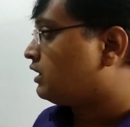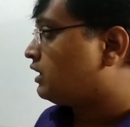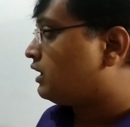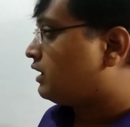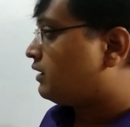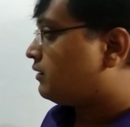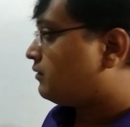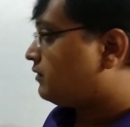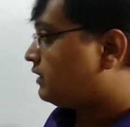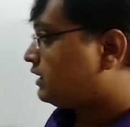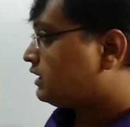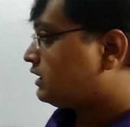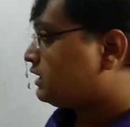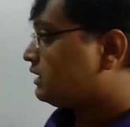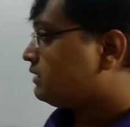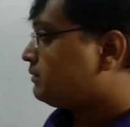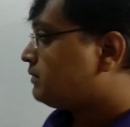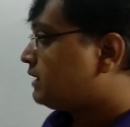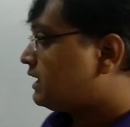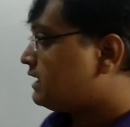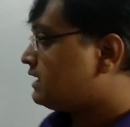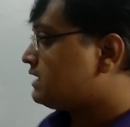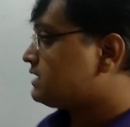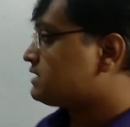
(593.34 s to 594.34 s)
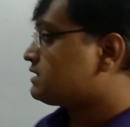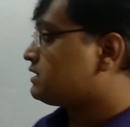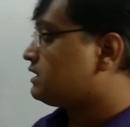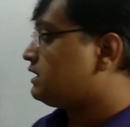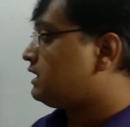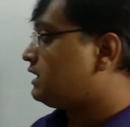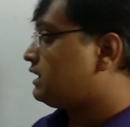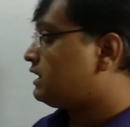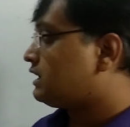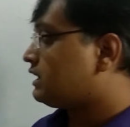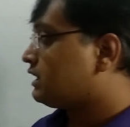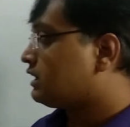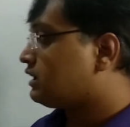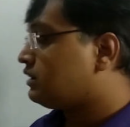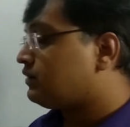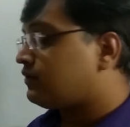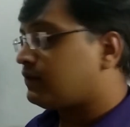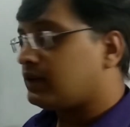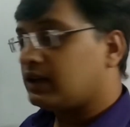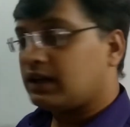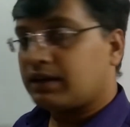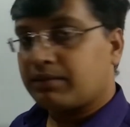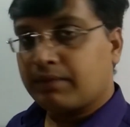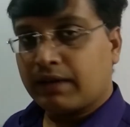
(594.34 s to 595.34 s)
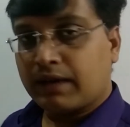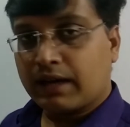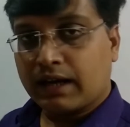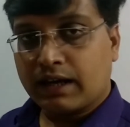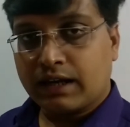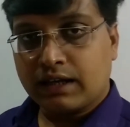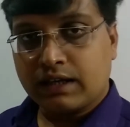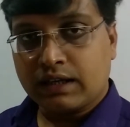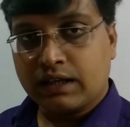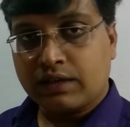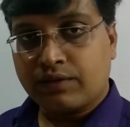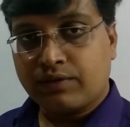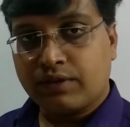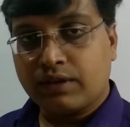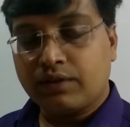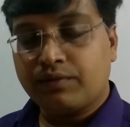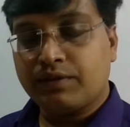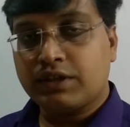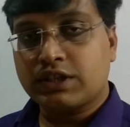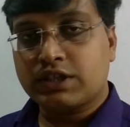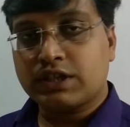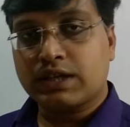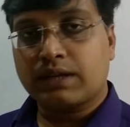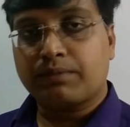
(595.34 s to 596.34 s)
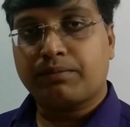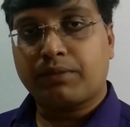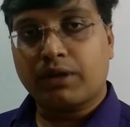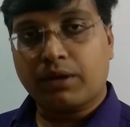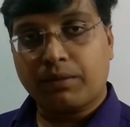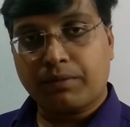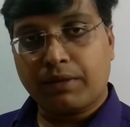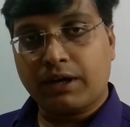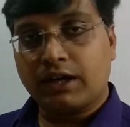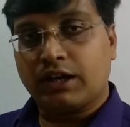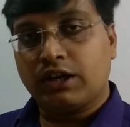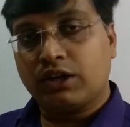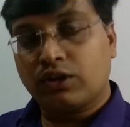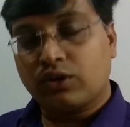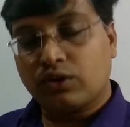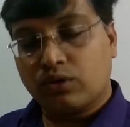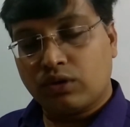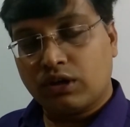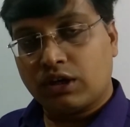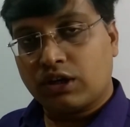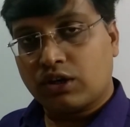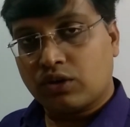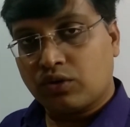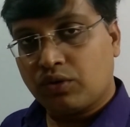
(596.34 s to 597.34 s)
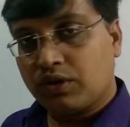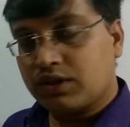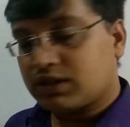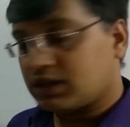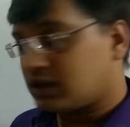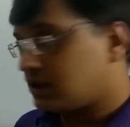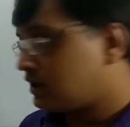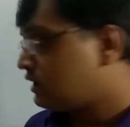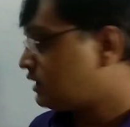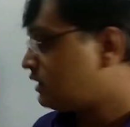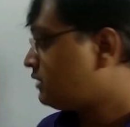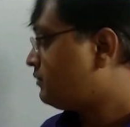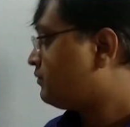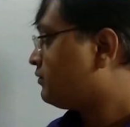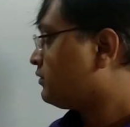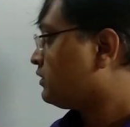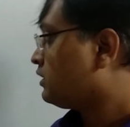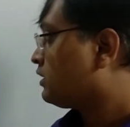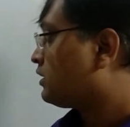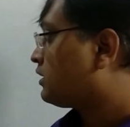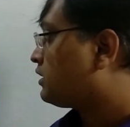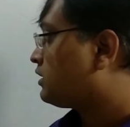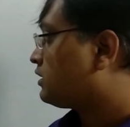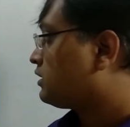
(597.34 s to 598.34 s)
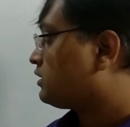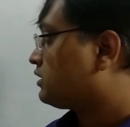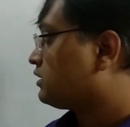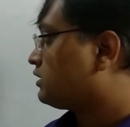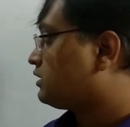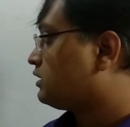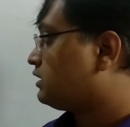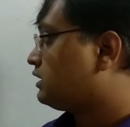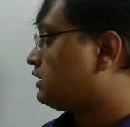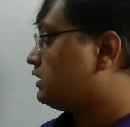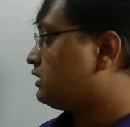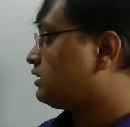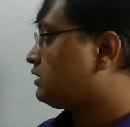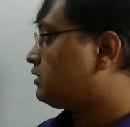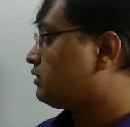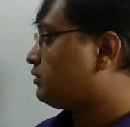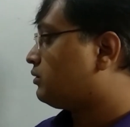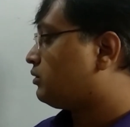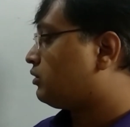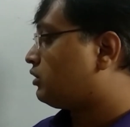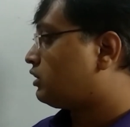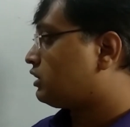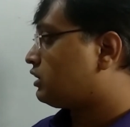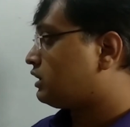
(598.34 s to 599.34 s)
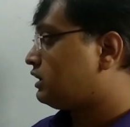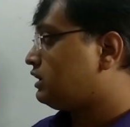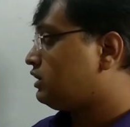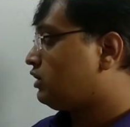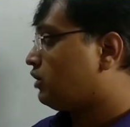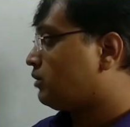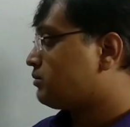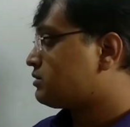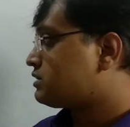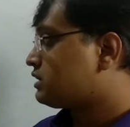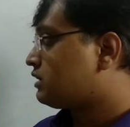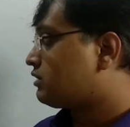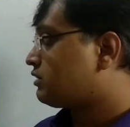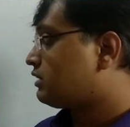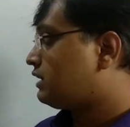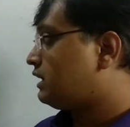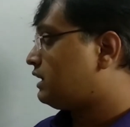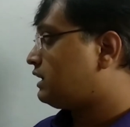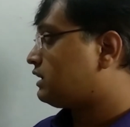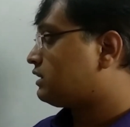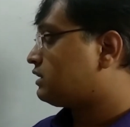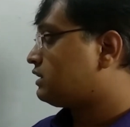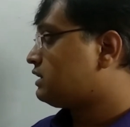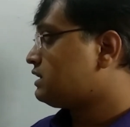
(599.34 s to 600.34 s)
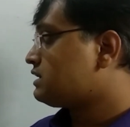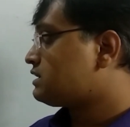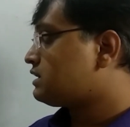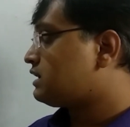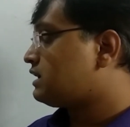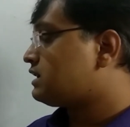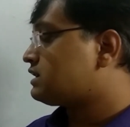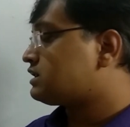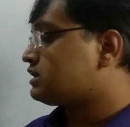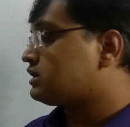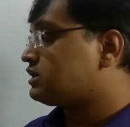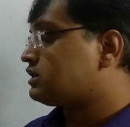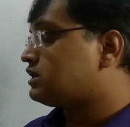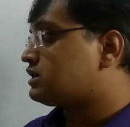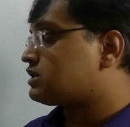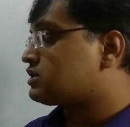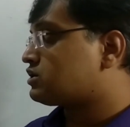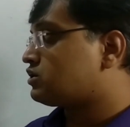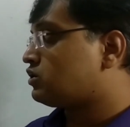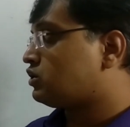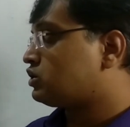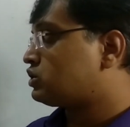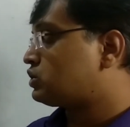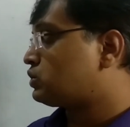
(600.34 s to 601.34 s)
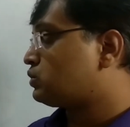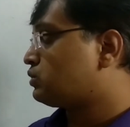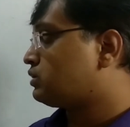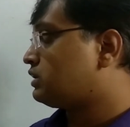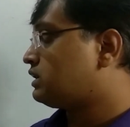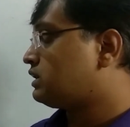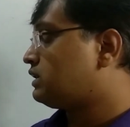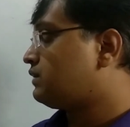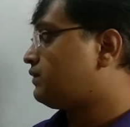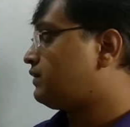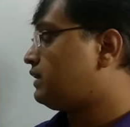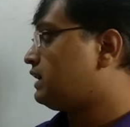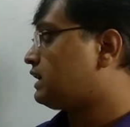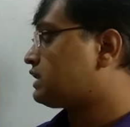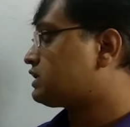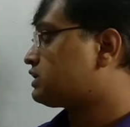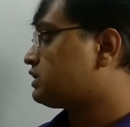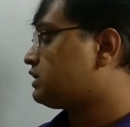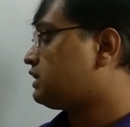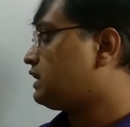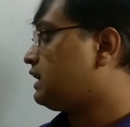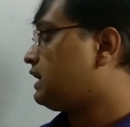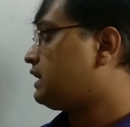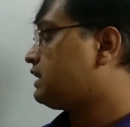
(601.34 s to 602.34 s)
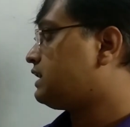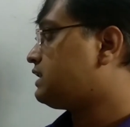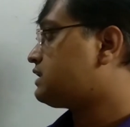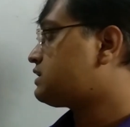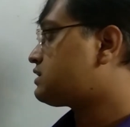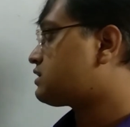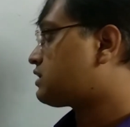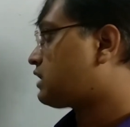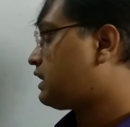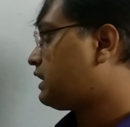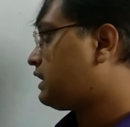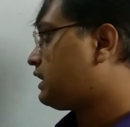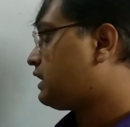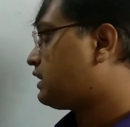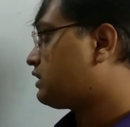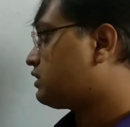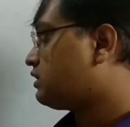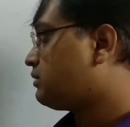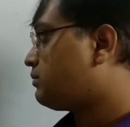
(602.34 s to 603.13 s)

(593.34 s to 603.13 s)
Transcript: When he balanced the electrical field and magnetic field which are perpendicular to each other, he observed that these rays does not show the deflection and strike at the